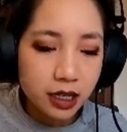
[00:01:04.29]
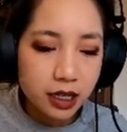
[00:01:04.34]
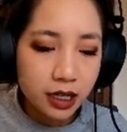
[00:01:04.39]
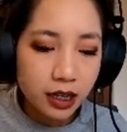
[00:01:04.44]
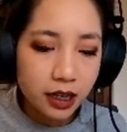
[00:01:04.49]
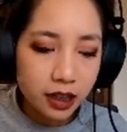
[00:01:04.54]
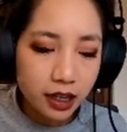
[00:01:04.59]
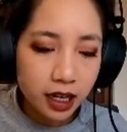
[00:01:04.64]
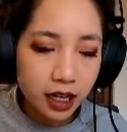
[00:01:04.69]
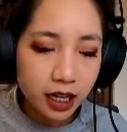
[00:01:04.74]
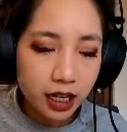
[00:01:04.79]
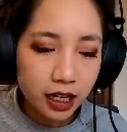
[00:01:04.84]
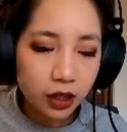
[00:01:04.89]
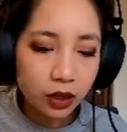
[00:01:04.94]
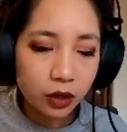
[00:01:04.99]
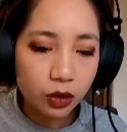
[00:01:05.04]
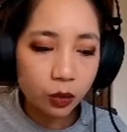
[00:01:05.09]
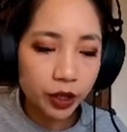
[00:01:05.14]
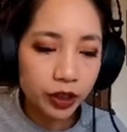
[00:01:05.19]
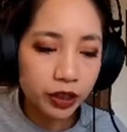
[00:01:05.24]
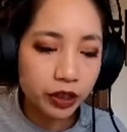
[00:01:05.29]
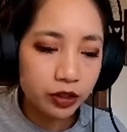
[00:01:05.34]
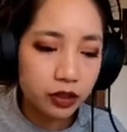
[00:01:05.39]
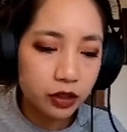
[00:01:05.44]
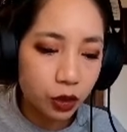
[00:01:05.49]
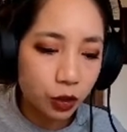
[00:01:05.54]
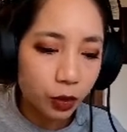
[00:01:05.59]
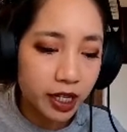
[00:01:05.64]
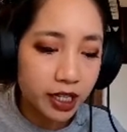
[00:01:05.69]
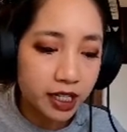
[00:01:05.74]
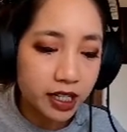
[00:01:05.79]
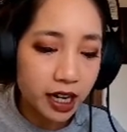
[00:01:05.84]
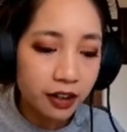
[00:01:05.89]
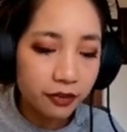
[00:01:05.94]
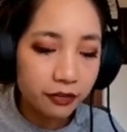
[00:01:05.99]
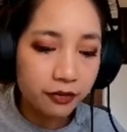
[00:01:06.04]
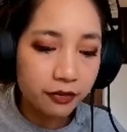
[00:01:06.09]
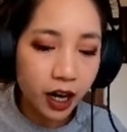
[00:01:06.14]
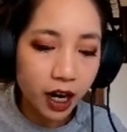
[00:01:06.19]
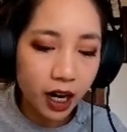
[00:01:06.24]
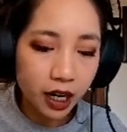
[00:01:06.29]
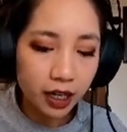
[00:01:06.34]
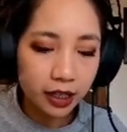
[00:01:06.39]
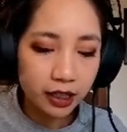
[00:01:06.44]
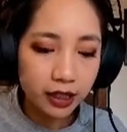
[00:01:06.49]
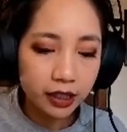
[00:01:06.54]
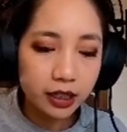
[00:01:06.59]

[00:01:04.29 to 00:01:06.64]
thing to identify